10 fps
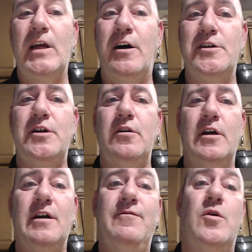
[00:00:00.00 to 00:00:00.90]
Also
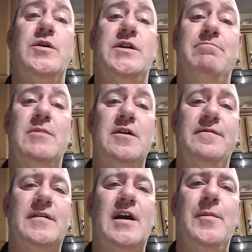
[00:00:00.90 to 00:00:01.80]
looking forward to
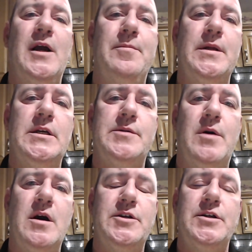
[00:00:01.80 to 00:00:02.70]
Murph coming up in this
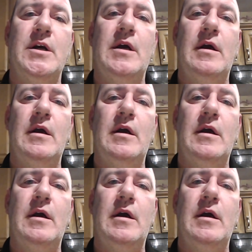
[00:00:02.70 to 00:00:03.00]
March.